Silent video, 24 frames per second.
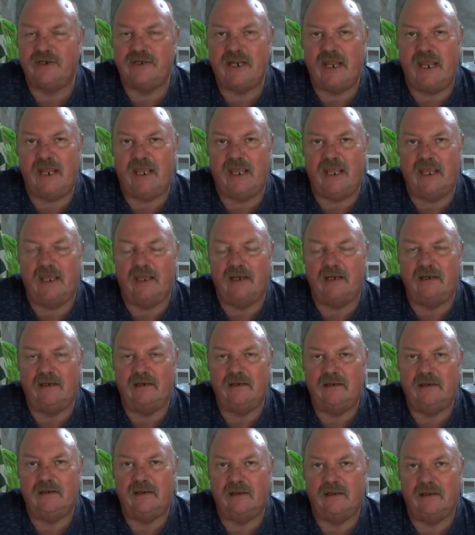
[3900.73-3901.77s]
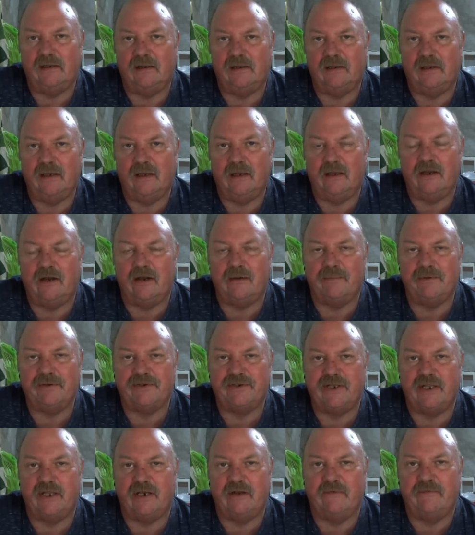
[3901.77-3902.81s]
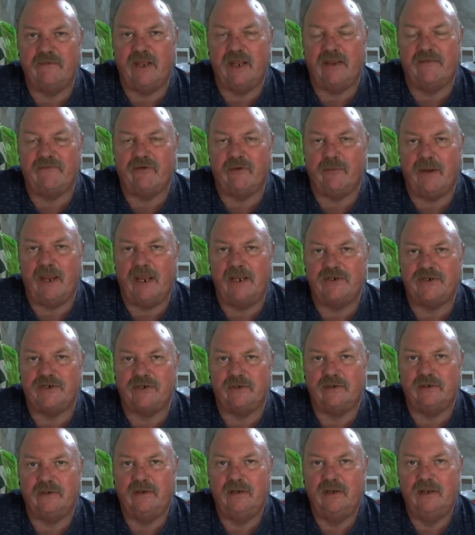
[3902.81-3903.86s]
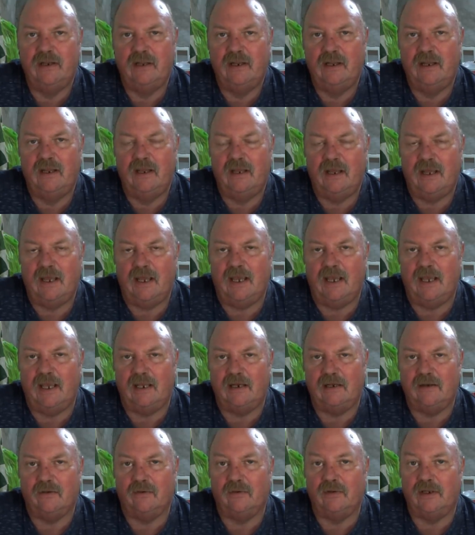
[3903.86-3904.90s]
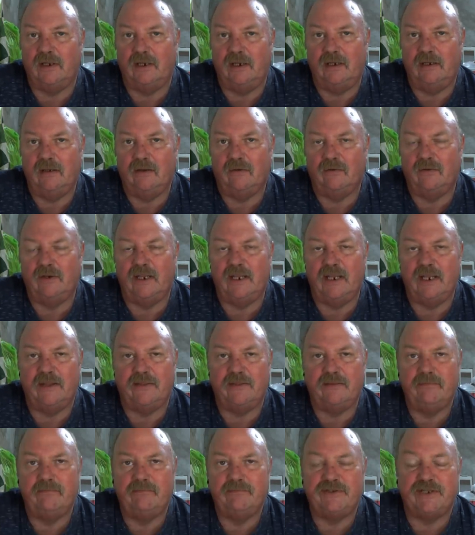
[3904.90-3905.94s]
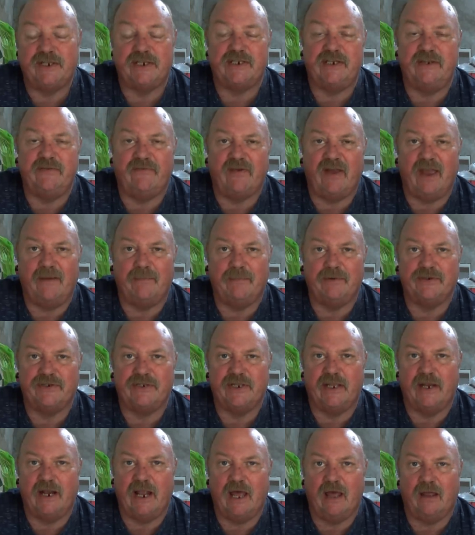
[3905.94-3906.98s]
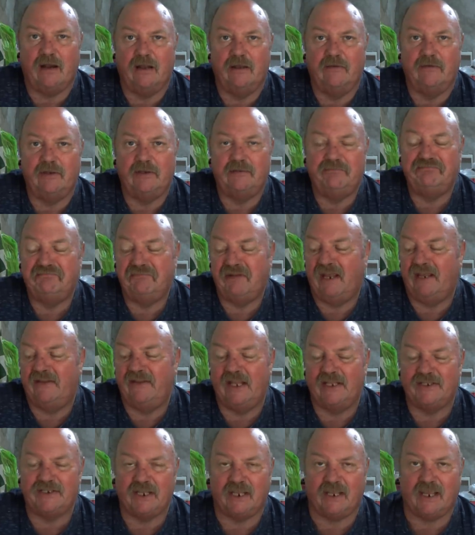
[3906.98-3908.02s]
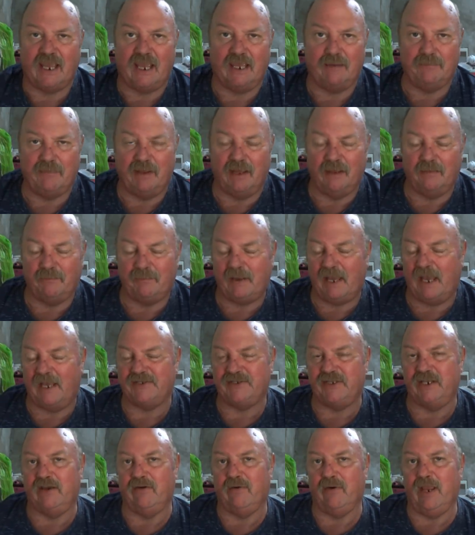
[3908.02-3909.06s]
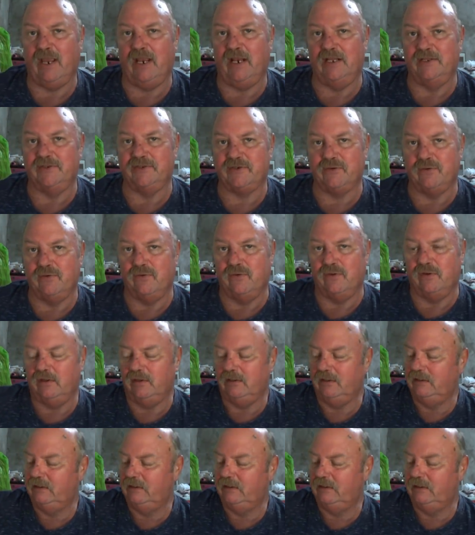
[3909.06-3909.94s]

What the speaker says: take in 100% of the information and only get 65% out of it, and that's a passing grade in school.